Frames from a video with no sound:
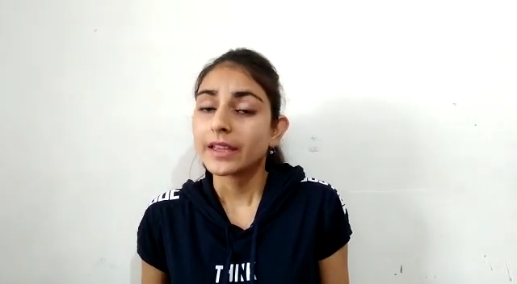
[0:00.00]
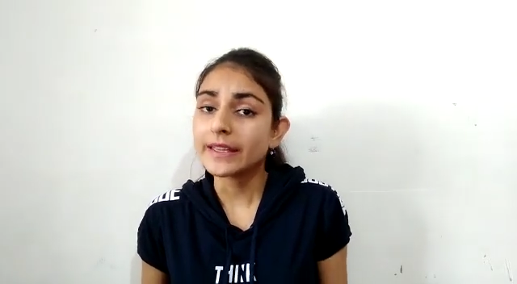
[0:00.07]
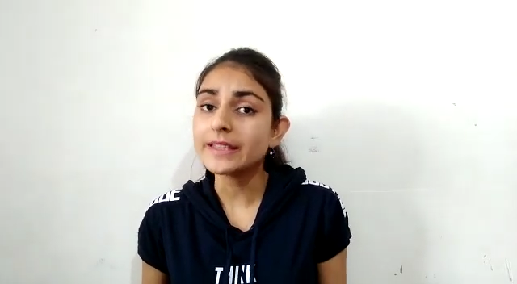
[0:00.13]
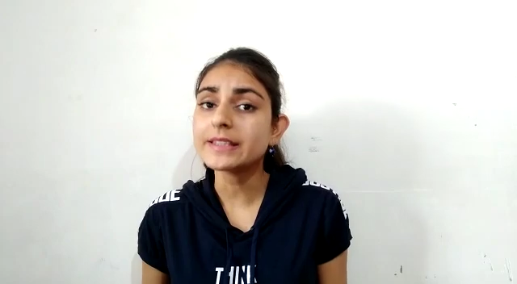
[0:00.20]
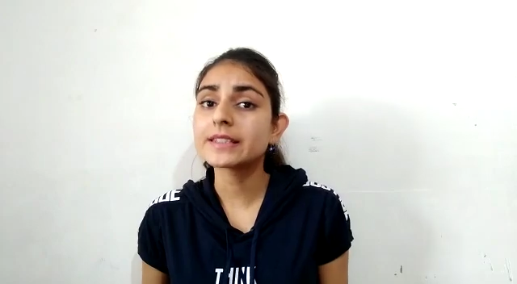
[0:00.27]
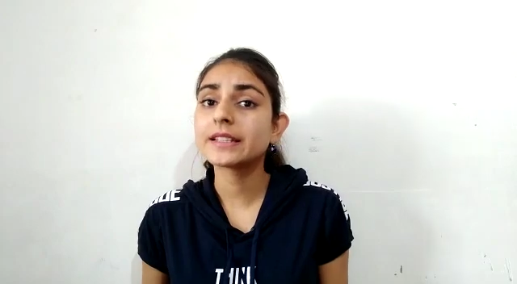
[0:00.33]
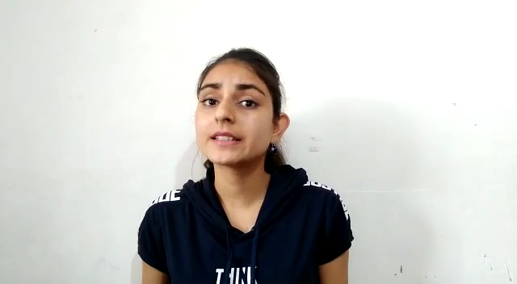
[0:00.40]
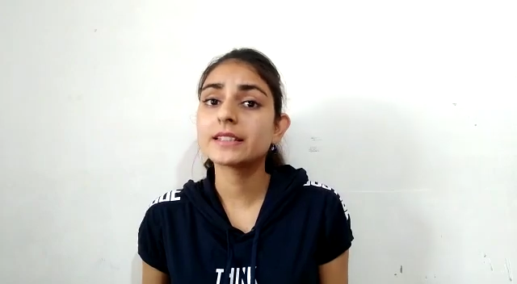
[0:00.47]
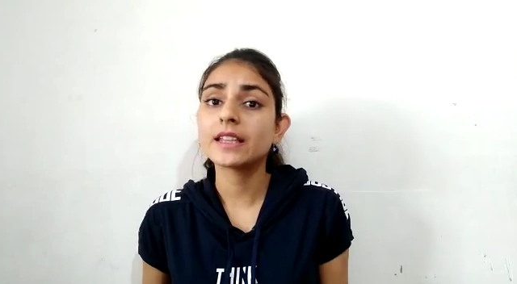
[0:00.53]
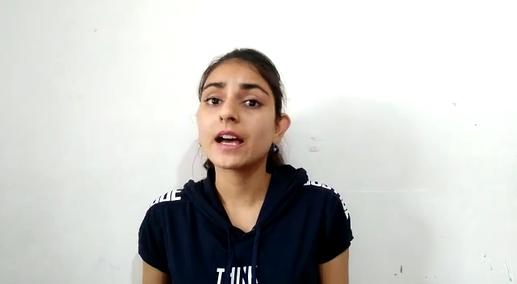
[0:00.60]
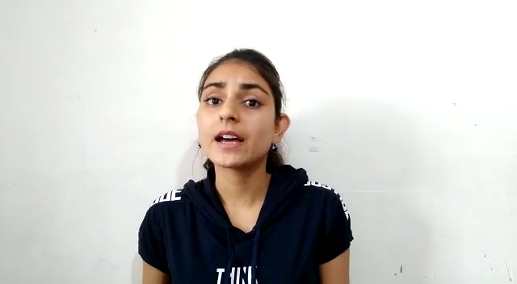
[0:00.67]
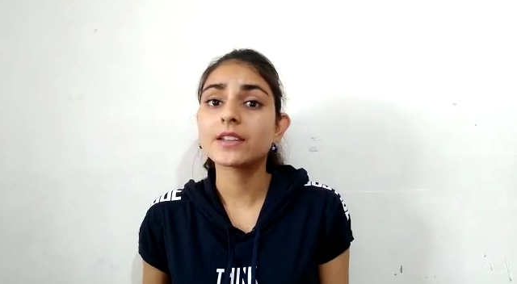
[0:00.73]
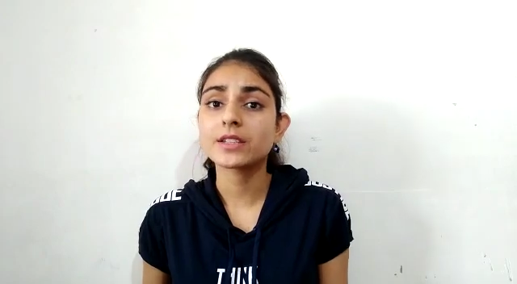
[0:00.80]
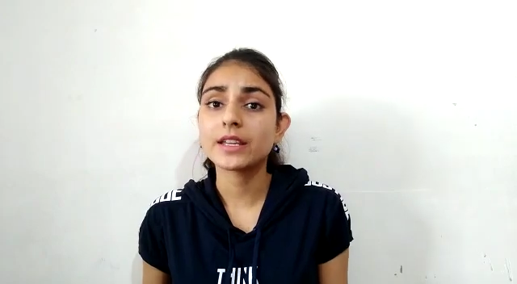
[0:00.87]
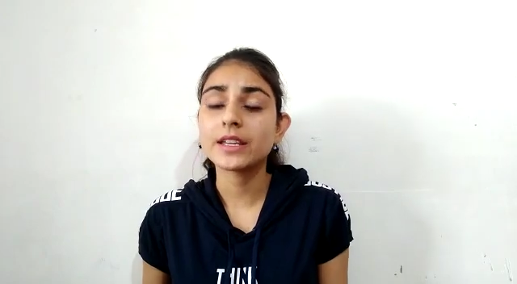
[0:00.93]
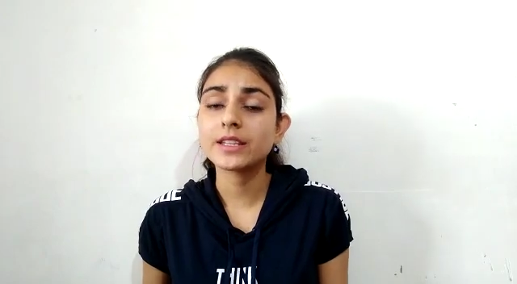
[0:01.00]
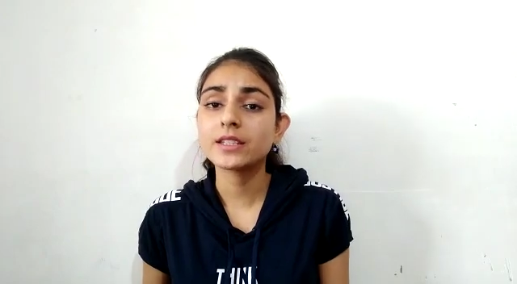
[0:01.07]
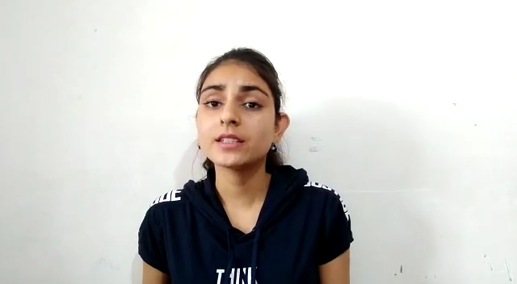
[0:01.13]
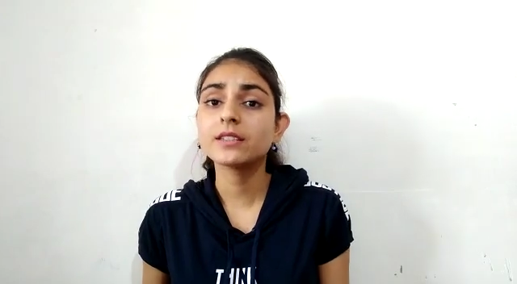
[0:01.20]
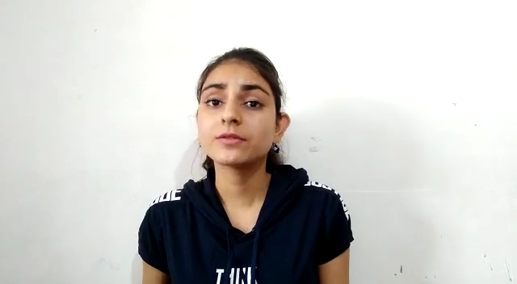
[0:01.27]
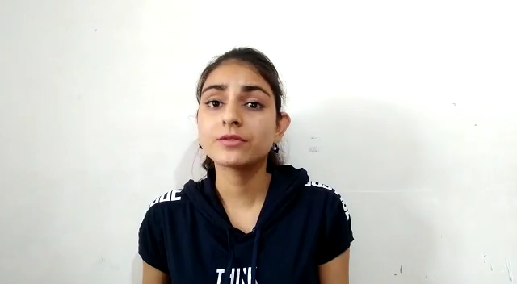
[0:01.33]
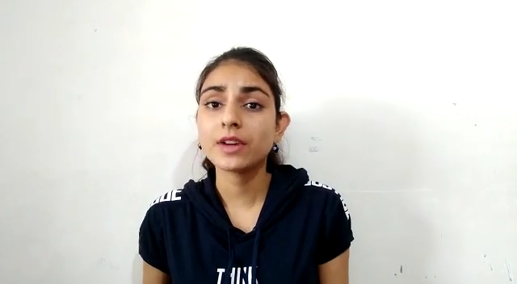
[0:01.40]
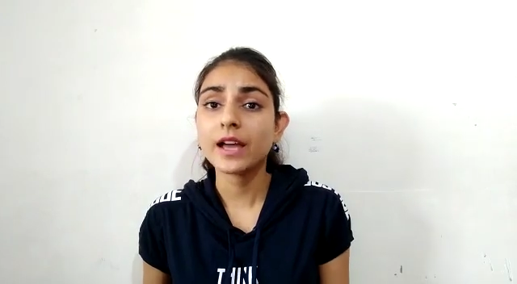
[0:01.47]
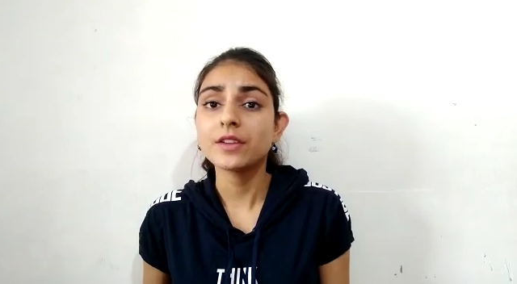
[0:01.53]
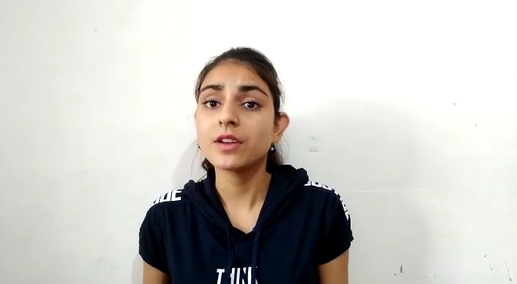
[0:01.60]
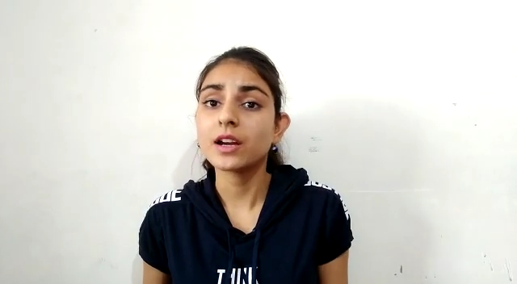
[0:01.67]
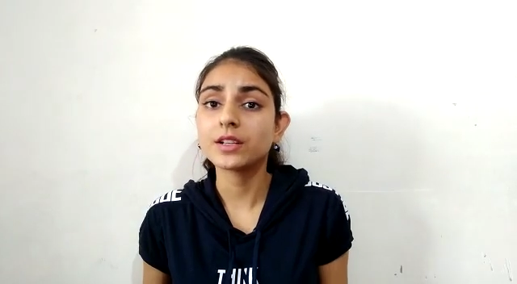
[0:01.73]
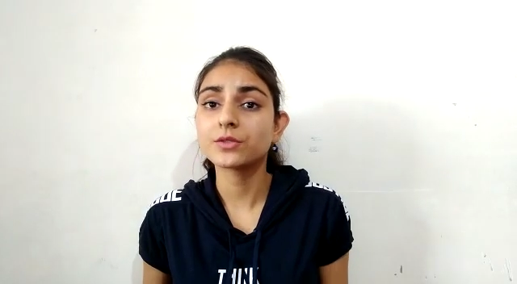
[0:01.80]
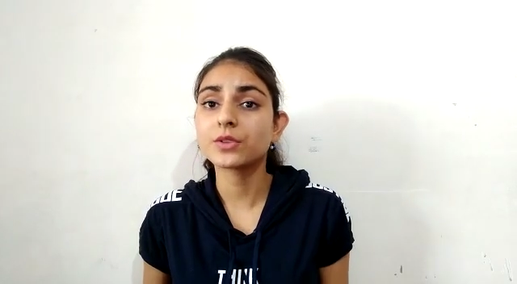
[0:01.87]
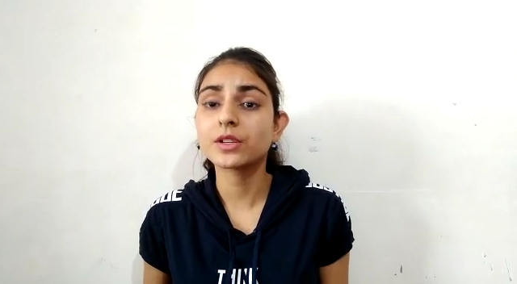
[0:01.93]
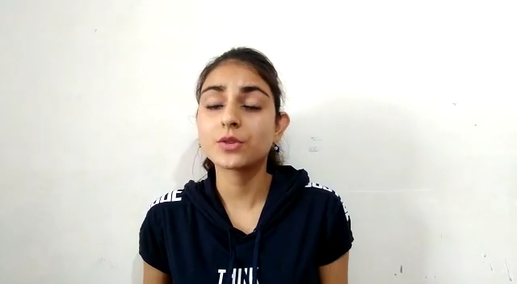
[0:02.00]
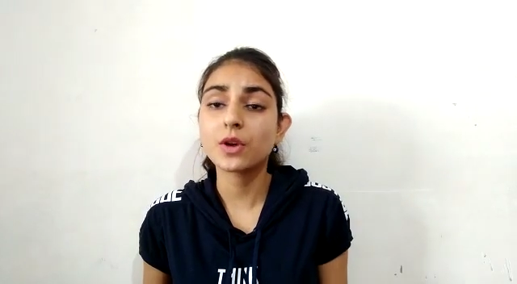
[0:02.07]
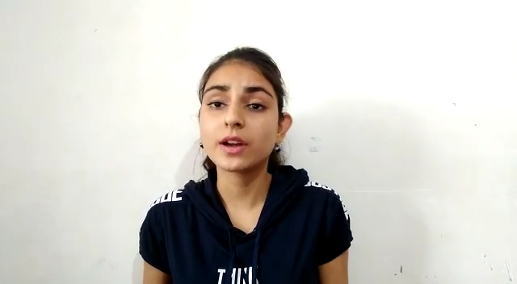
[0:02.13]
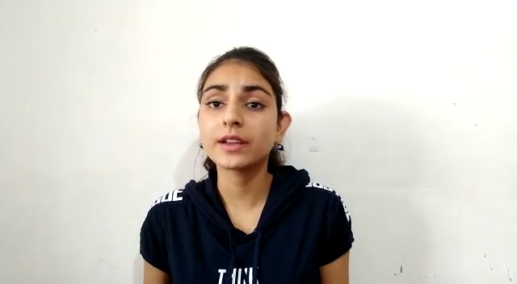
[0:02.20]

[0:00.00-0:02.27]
He said that 8,500